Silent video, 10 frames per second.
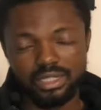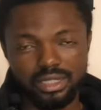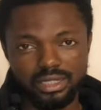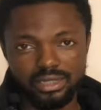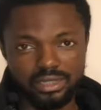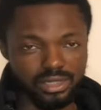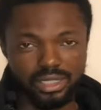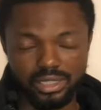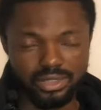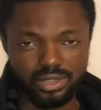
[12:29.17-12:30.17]
There's
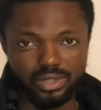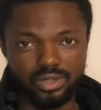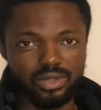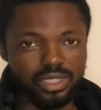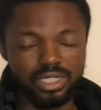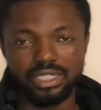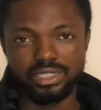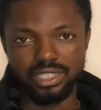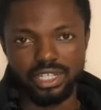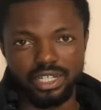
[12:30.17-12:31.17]
Zalando,
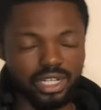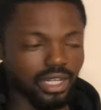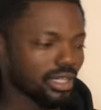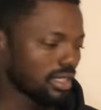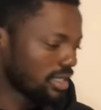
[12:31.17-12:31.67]
there's Zara,